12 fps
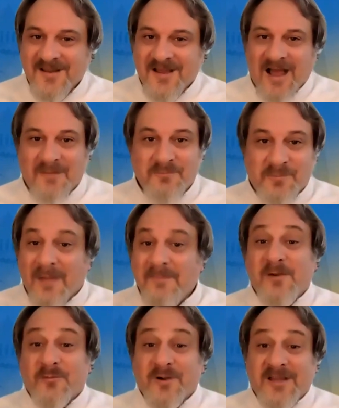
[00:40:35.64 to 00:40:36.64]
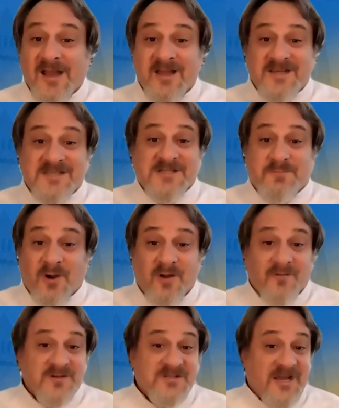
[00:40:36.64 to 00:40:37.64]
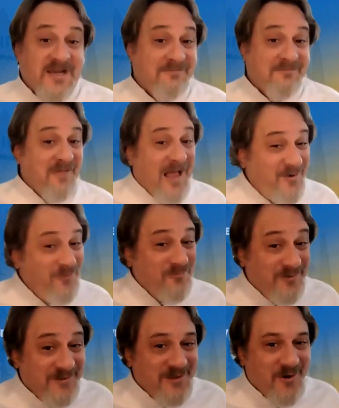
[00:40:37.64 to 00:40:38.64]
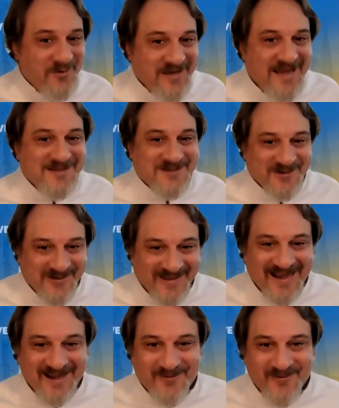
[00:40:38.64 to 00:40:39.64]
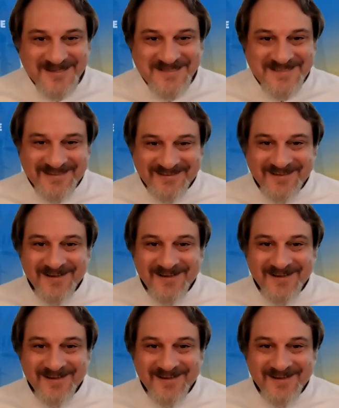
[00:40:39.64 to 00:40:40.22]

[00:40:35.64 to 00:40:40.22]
I'm being really honest as provost. Like, I don't really know the answer to that question.